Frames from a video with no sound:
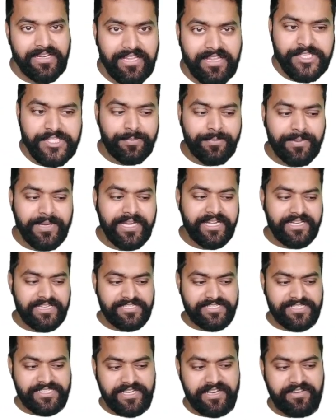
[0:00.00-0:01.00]
speed
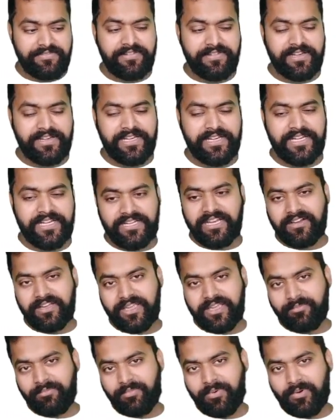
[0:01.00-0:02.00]
is definitely an
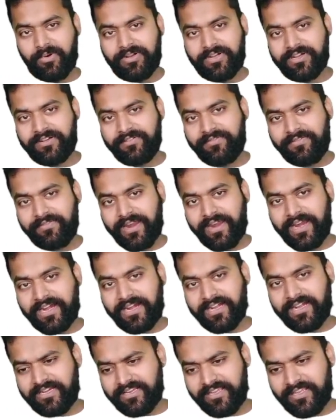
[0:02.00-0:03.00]
important
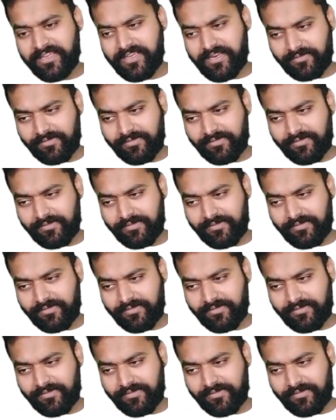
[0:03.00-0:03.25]
factor here.